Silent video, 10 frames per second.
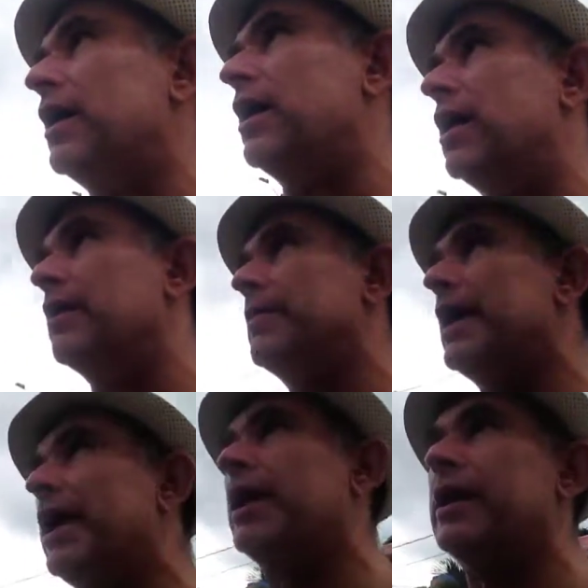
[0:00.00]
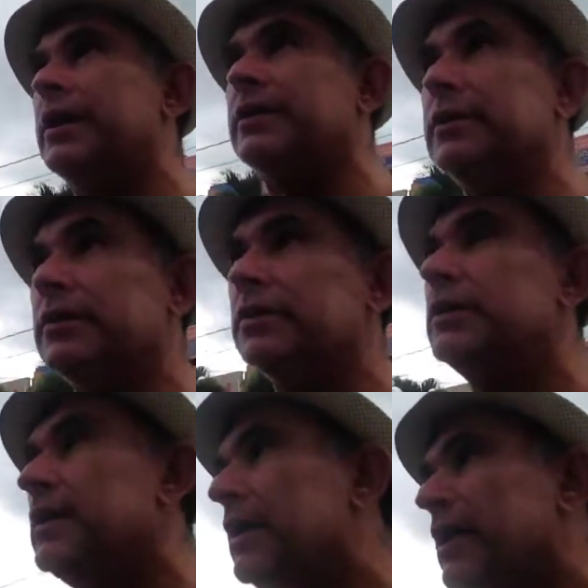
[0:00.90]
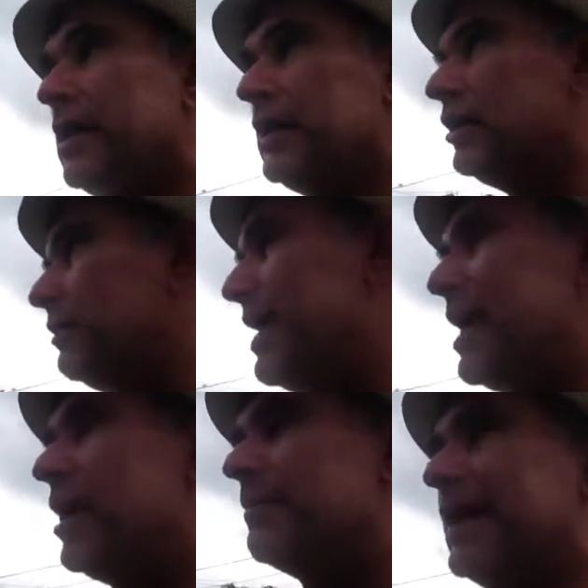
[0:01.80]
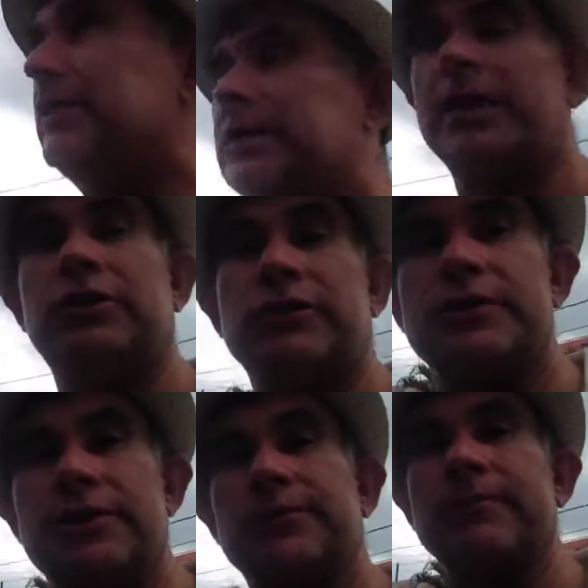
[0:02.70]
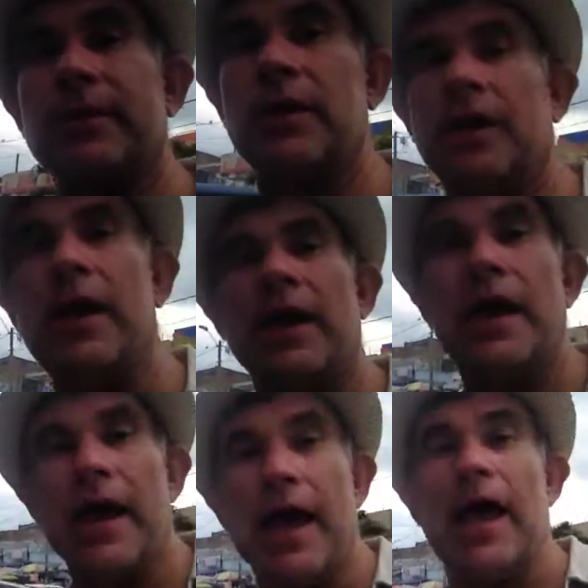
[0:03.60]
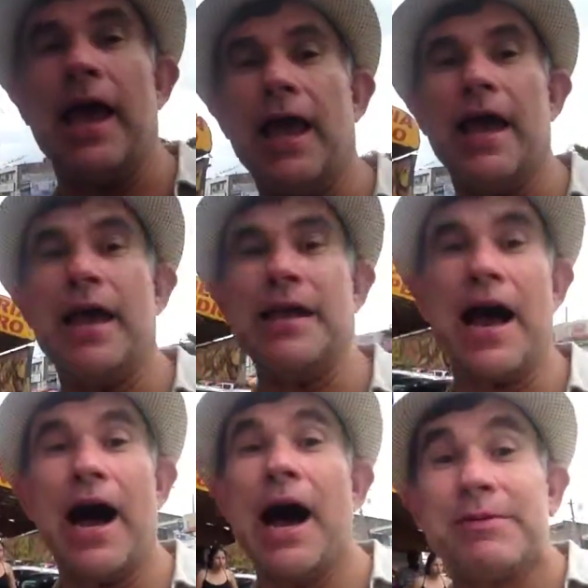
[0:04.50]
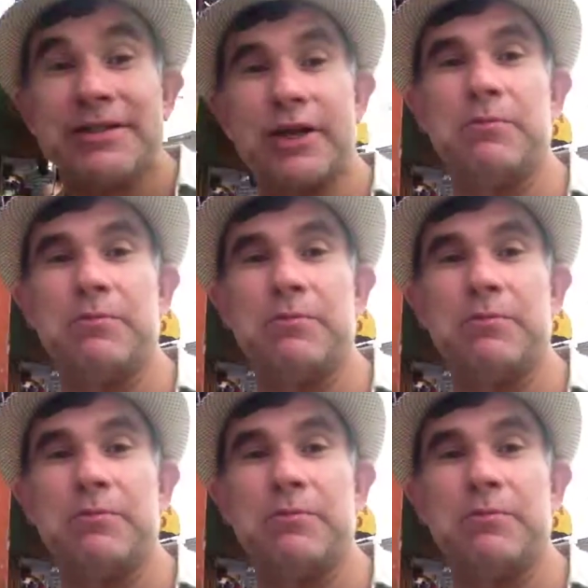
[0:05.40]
Um, and here I'm at the entrance and I'm going to say